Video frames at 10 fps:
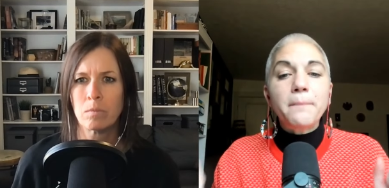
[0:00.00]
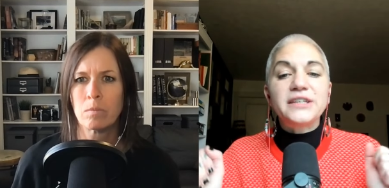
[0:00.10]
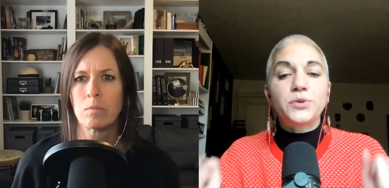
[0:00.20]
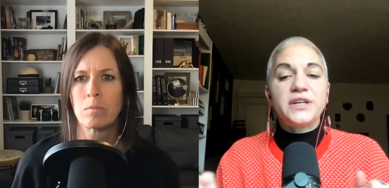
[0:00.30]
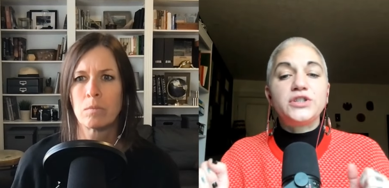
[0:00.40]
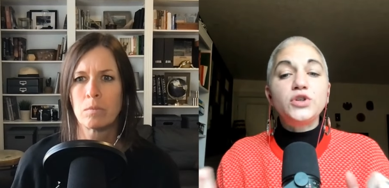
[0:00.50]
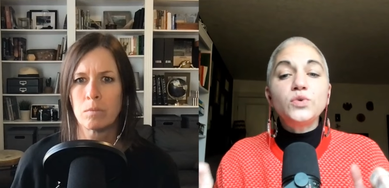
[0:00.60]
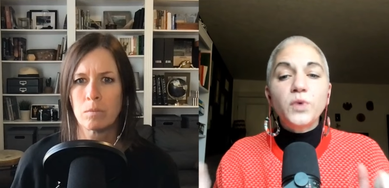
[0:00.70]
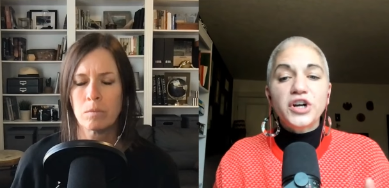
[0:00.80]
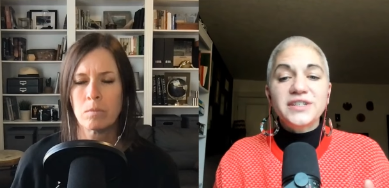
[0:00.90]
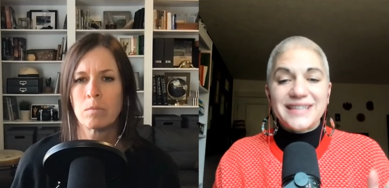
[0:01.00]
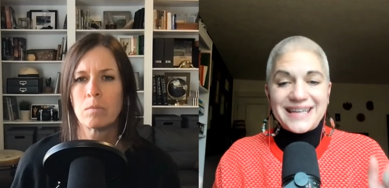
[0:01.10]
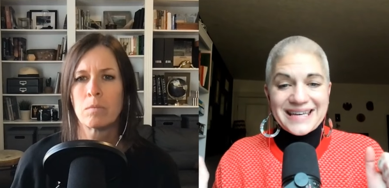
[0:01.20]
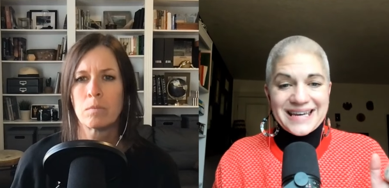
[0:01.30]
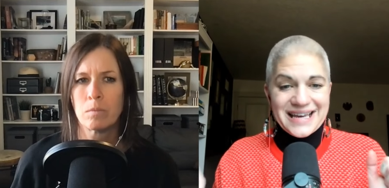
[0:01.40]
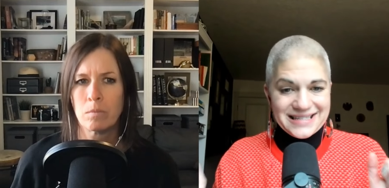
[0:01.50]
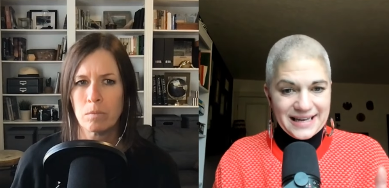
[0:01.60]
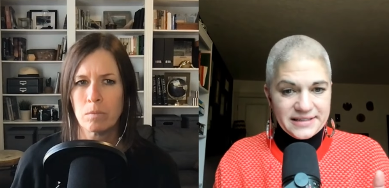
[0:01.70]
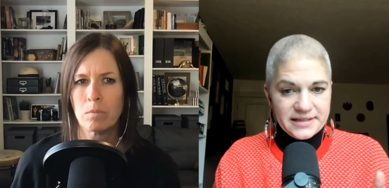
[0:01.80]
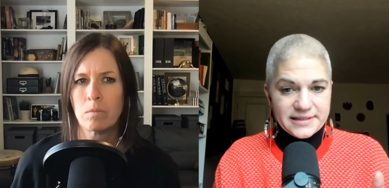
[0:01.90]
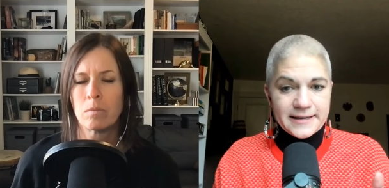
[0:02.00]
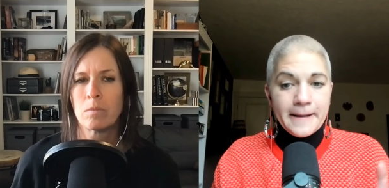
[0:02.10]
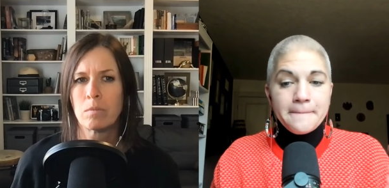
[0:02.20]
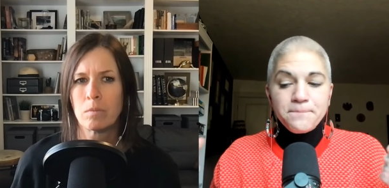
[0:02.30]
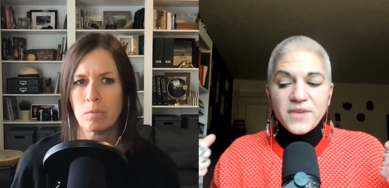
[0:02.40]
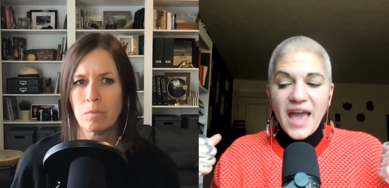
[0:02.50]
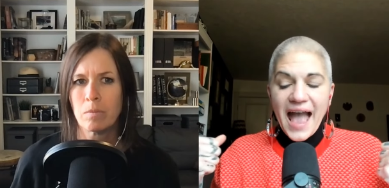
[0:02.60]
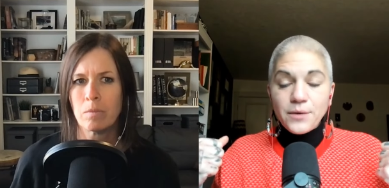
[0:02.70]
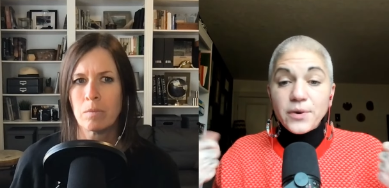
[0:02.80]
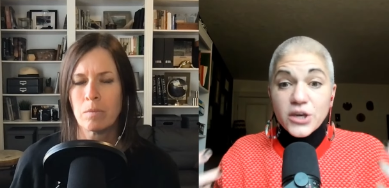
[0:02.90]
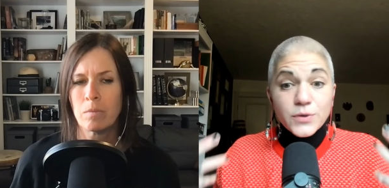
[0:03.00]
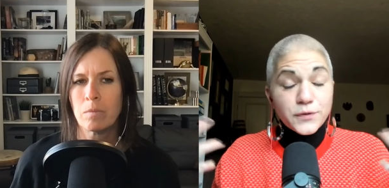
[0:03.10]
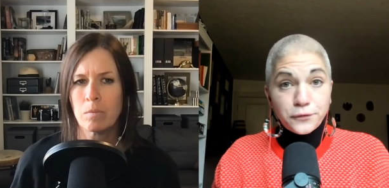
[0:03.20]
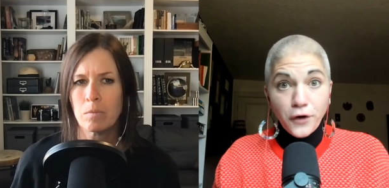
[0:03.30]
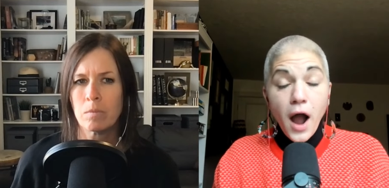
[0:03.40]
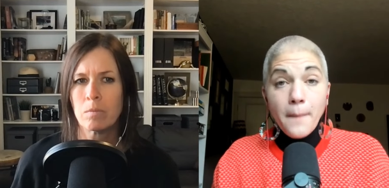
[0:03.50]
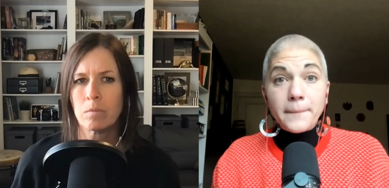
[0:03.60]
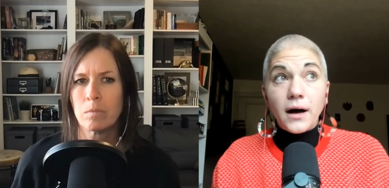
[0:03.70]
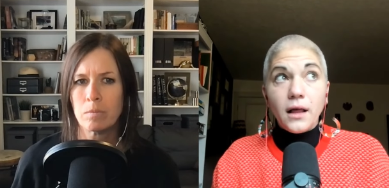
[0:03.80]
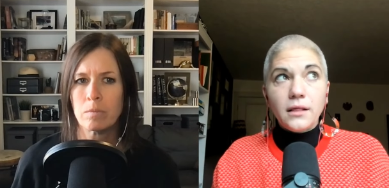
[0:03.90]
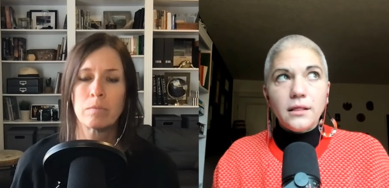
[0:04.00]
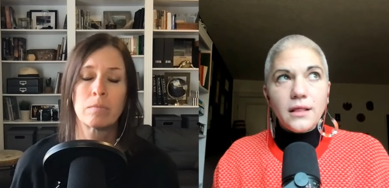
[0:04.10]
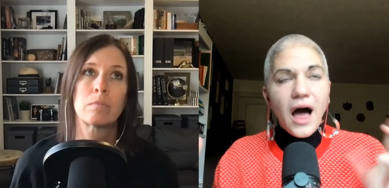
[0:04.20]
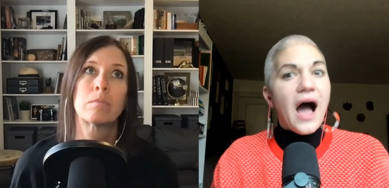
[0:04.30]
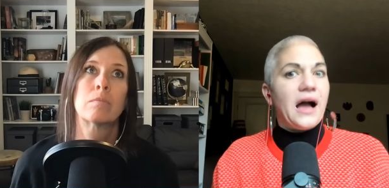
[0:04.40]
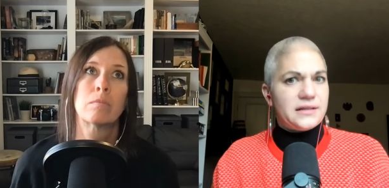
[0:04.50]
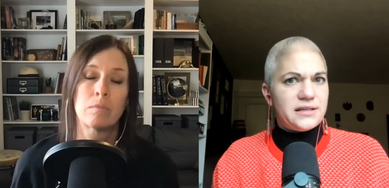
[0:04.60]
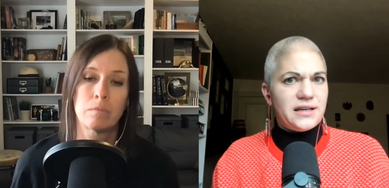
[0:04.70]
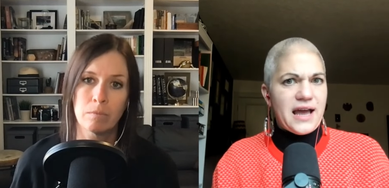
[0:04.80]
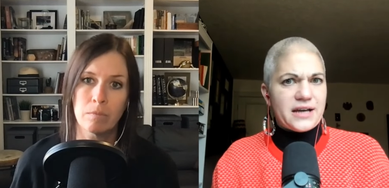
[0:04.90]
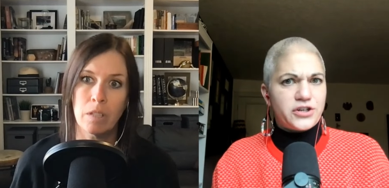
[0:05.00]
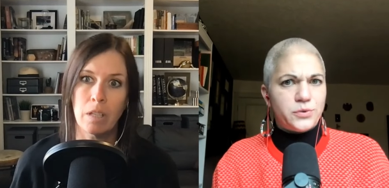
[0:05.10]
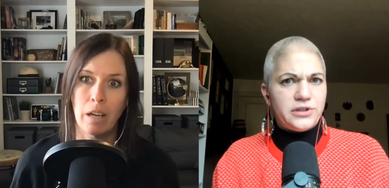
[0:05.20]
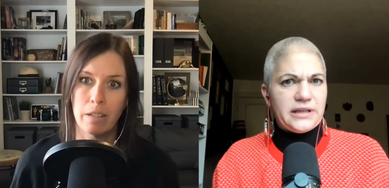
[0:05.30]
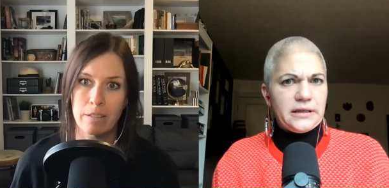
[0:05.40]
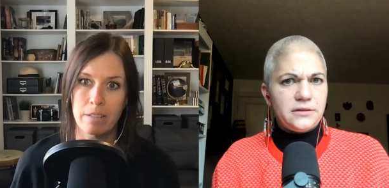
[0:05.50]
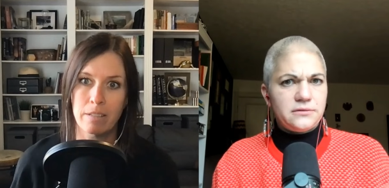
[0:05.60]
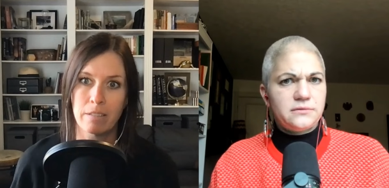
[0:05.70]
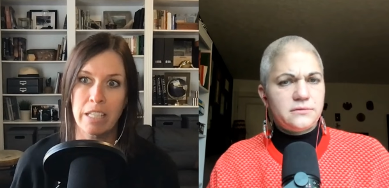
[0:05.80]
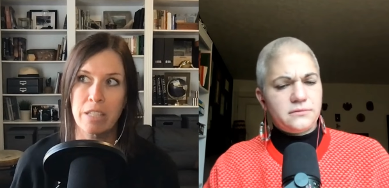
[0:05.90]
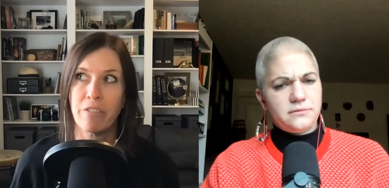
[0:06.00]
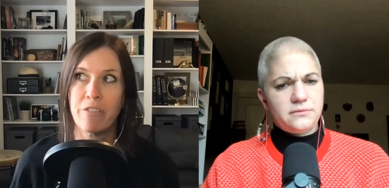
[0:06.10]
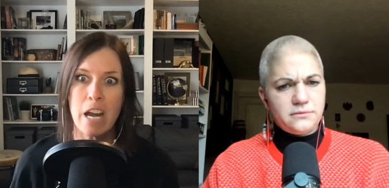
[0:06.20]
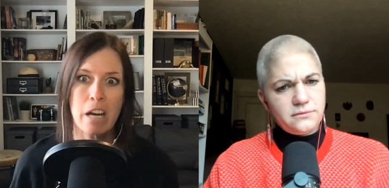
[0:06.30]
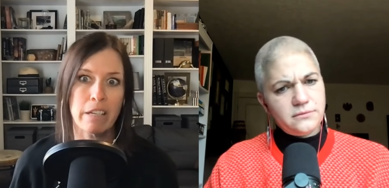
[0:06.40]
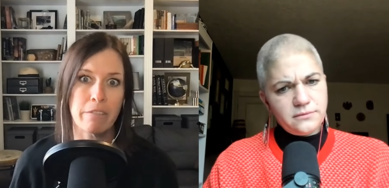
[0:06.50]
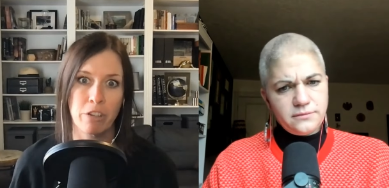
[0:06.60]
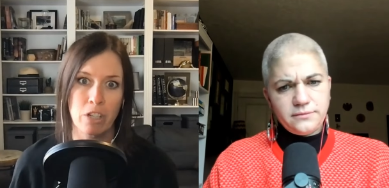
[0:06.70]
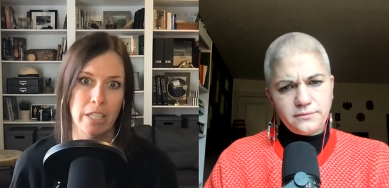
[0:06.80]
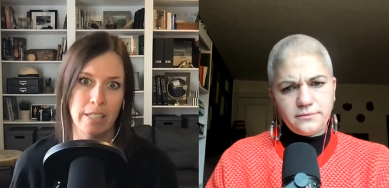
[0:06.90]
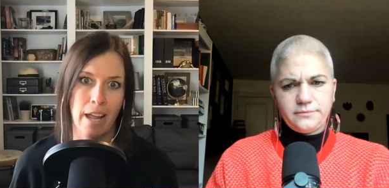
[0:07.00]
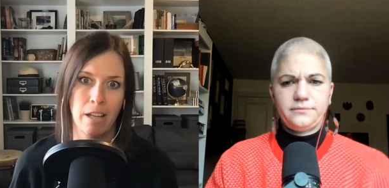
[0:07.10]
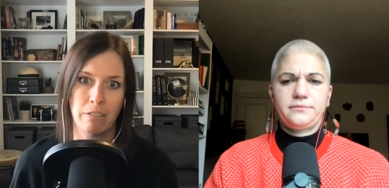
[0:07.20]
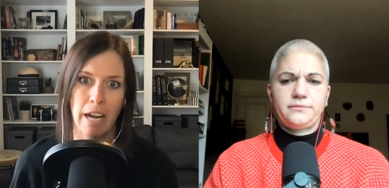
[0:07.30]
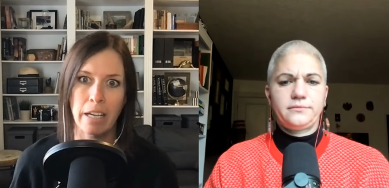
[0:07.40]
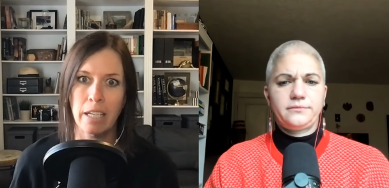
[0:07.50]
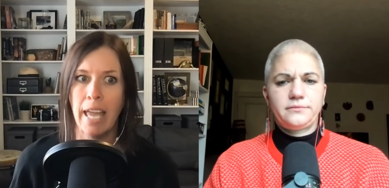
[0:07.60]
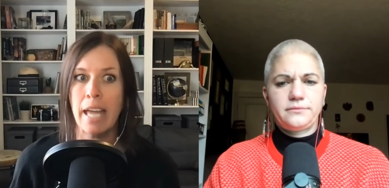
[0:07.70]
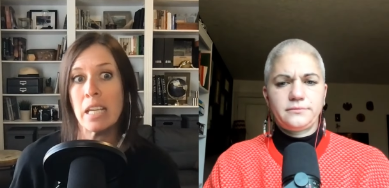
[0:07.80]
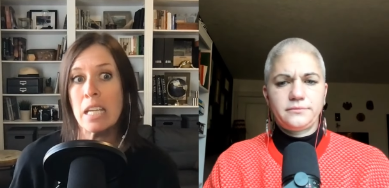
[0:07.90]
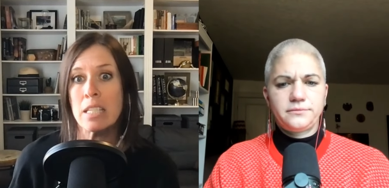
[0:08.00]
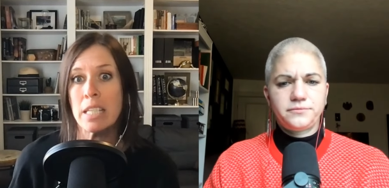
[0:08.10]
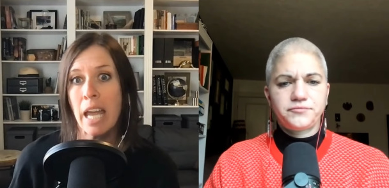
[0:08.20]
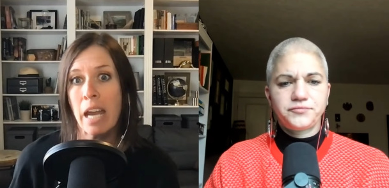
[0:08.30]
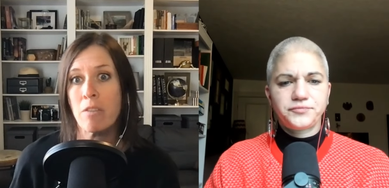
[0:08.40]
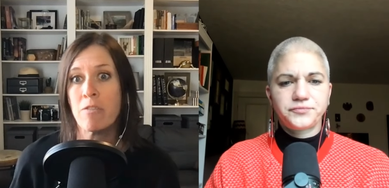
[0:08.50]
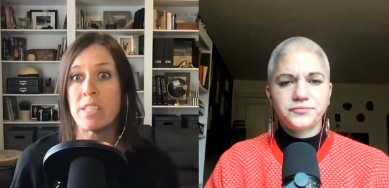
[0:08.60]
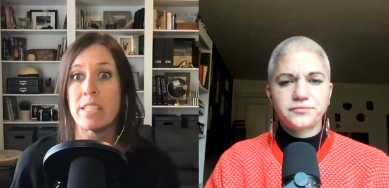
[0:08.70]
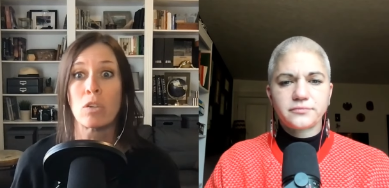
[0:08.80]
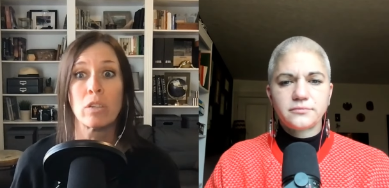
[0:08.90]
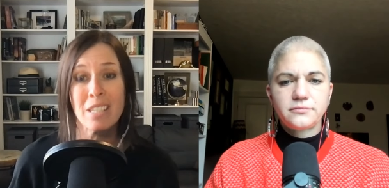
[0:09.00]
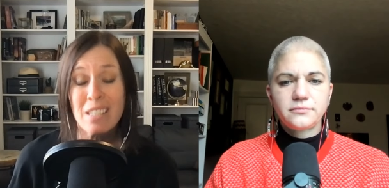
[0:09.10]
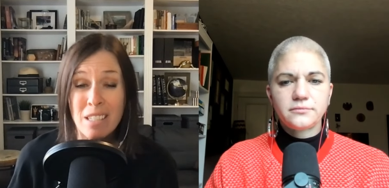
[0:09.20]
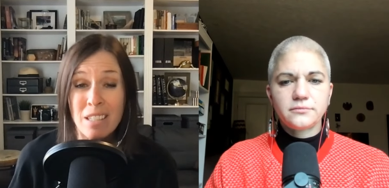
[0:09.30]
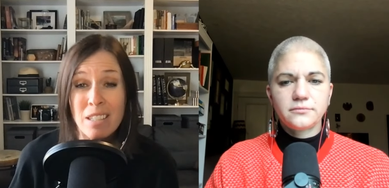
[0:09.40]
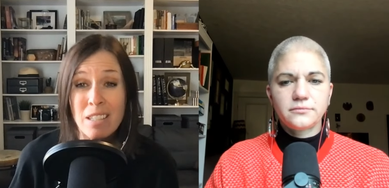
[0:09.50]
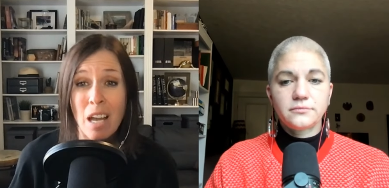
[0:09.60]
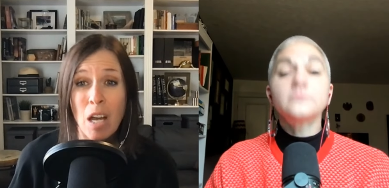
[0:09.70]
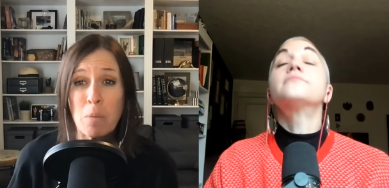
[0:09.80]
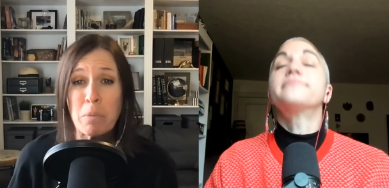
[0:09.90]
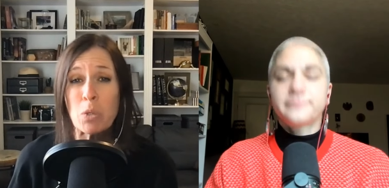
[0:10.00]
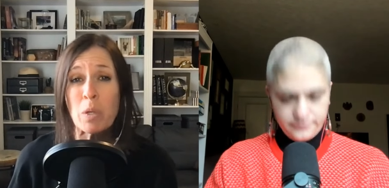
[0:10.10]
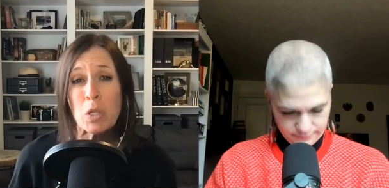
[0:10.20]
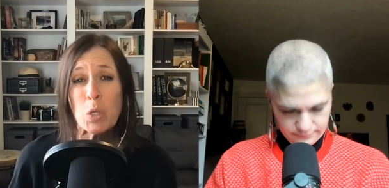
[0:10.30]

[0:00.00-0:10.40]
Speaker 1: between two words in a sentence. And we use from a lot, actually. Yes.
Speaker 2: It's very versatile, right? It can indicate a physical distance between